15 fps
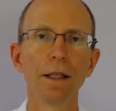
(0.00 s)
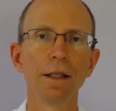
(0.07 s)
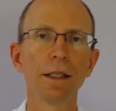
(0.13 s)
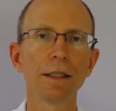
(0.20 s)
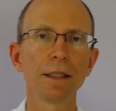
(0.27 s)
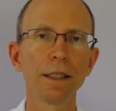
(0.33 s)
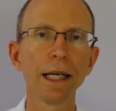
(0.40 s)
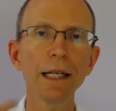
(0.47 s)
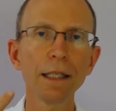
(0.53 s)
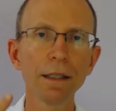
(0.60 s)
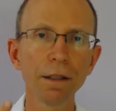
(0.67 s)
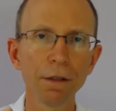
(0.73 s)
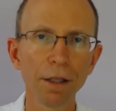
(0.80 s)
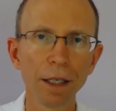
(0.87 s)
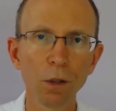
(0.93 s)
The
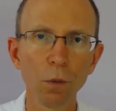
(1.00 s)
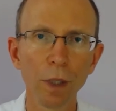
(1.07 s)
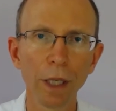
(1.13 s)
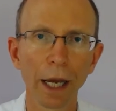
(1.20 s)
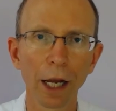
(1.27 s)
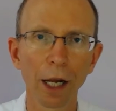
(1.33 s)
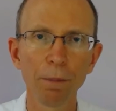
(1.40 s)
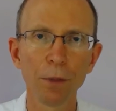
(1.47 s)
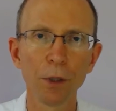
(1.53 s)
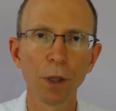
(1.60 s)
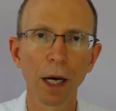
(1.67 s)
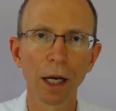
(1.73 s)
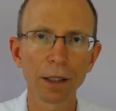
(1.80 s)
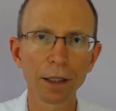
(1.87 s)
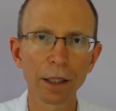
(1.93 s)
second thing we help you
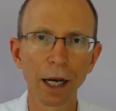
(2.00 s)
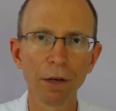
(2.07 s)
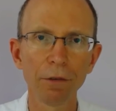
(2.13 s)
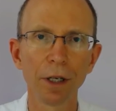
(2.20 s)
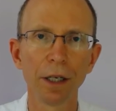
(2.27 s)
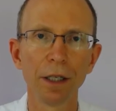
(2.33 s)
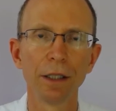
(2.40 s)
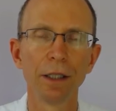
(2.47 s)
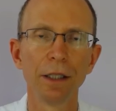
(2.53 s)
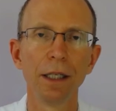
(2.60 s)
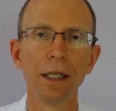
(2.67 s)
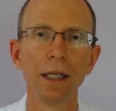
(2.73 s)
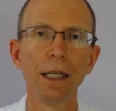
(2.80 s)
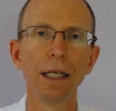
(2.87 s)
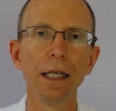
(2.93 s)
uncover
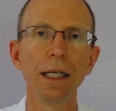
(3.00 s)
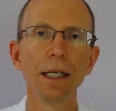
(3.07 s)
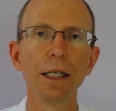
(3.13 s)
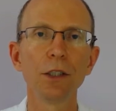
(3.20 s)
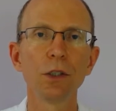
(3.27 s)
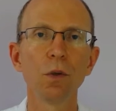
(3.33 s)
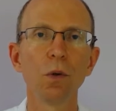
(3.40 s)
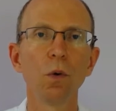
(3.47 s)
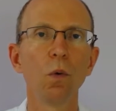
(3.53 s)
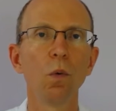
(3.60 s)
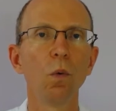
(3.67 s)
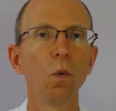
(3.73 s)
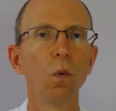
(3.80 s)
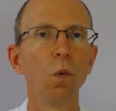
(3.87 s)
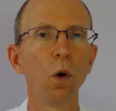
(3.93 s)
is
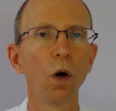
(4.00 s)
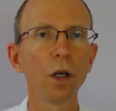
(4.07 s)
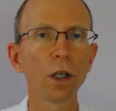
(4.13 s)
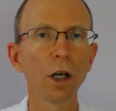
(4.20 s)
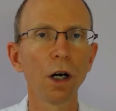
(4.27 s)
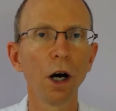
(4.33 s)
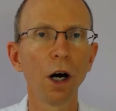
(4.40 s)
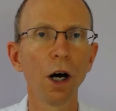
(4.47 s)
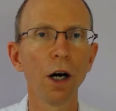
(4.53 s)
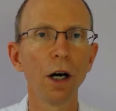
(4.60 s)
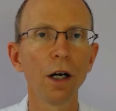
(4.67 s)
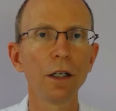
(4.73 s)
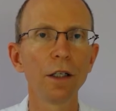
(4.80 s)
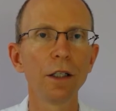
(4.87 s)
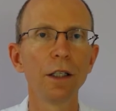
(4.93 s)
what
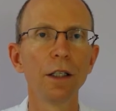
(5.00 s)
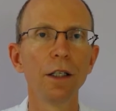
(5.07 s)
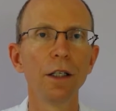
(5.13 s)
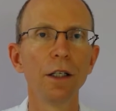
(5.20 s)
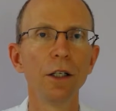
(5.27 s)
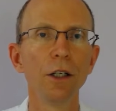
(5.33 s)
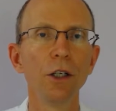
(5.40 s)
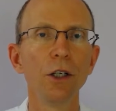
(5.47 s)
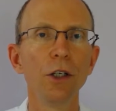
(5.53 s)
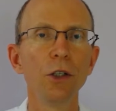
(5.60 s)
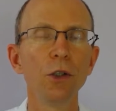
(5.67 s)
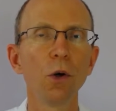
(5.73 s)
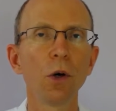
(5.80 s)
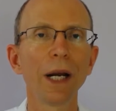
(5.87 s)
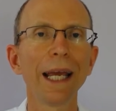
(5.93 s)
are
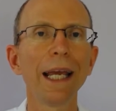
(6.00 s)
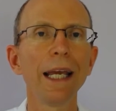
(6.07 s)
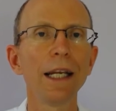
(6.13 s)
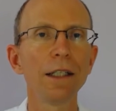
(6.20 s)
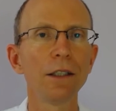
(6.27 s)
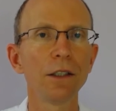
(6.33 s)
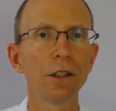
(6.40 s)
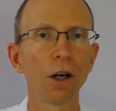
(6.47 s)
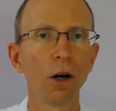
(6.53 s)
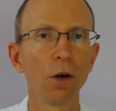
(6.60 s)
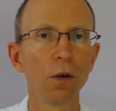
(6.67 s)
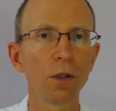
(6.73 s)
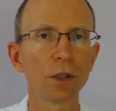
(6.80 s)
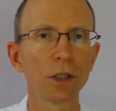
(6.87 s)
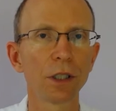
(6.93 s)
your hidden
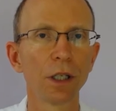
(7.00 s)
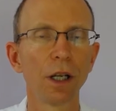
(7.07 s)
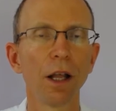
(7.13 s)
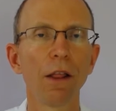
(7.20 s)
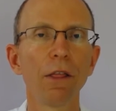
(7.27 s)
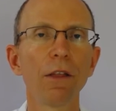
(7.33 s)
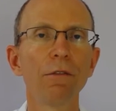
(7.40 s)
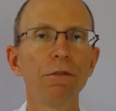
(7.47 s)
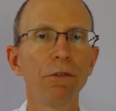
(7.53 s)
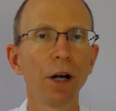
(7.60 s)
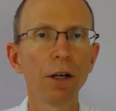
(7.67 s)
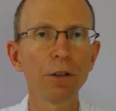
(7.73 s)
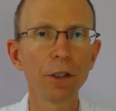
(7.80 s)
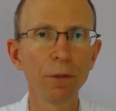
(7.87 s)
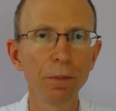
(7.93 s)
goals, the
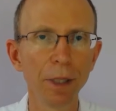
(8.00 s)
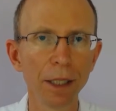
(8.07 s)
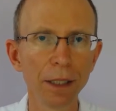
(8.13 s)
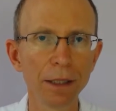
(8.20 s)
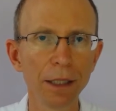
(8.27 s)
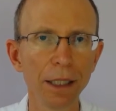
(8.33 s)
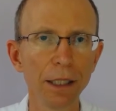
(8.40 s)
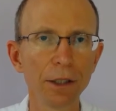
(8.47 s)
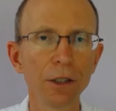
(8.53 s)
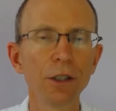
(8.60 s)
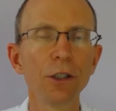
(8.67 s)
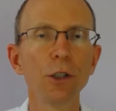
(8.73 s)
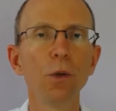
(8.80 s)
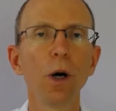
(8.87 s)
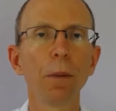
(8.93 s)
vulnerabilities
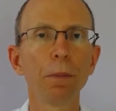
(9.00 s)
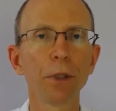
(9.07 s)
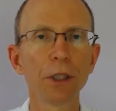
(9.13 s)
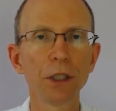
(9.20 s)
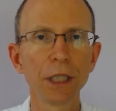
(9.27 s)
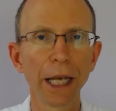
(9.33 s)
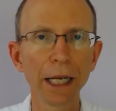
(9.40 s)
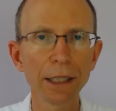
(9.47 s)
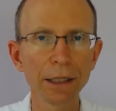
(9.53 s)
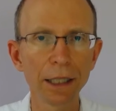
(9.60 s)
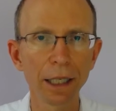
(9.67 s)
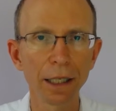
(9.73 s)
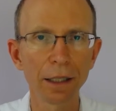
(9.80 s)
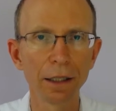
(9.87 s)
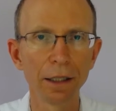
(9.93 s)
that you are
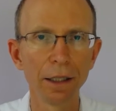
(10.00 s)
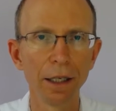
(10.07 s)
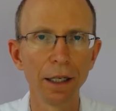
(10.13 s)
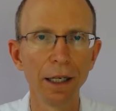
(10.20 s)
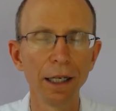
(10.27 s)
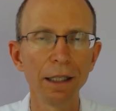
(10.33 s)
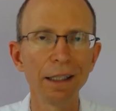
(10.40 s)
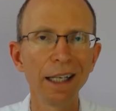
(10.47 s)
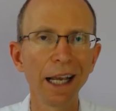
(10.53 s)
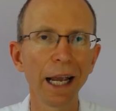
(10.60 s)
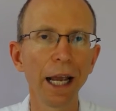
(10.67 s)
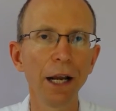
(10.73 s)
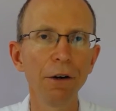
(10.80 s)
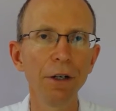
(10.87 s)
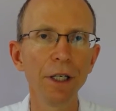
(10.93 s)
protecting, the
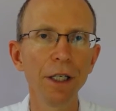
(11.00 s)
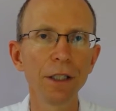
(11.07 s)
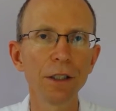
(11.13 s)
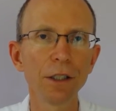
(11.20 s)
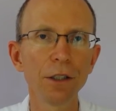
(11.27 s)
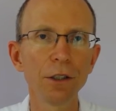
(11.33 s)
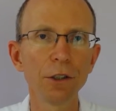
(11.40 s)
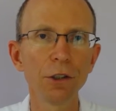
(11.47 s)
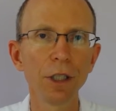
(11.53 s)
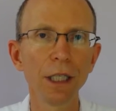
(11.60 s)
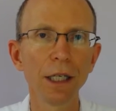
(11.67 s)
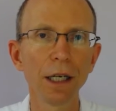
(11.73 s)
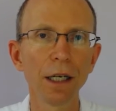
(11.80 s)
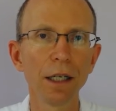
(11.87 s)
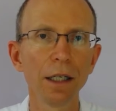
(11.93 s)
areas that
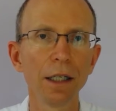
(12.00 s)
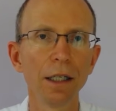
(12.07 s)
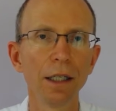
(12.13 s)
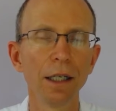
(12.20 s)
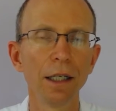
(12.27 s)
trigger